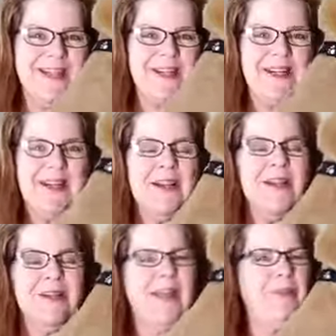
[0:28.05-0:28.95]
Dog,
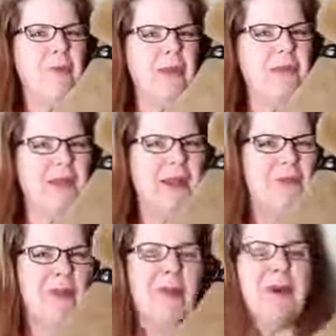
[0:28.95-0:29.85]
not the real thing, of
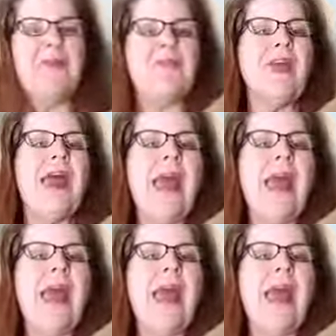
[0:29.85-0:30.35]
course.